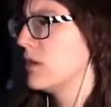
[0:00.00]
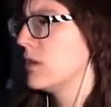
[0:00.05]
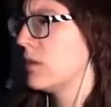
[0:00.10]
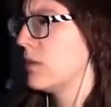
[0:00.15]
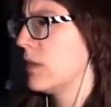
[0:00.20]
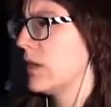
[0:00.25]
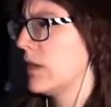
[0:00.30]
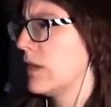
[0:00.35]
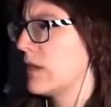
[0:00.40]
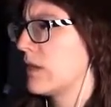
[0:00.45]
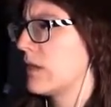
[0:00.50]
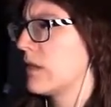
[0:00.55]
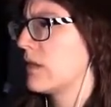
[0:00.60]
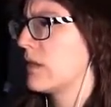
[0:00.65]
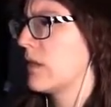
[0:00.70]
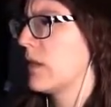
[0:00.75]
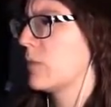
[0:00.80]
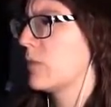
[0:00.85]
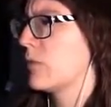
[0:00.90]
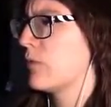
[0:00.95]
Well,
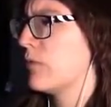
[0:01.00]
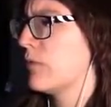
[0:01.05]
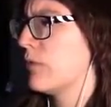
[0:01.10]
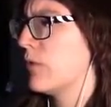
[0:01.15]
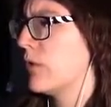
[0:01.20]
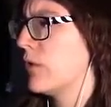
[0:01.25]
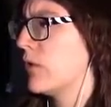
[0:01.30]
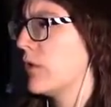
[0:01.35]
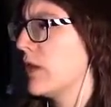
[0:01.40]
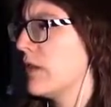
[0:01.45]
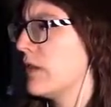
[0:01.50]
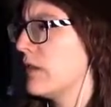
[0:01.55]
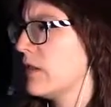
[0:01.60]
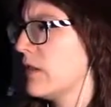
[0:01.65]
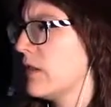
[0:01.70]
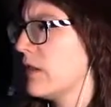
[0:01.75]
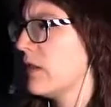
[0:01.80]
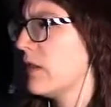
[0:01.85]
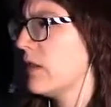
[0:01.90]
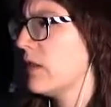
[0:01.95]
except forest
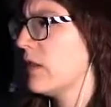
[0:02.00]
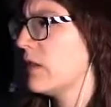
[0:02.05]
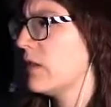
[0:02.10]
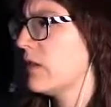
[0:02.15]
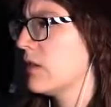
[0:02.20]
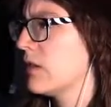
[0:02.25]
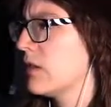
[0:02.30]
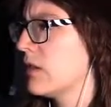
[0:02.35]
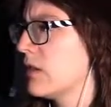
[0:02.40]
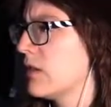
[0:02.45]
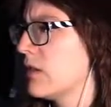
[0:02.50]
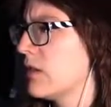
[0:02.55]
it is.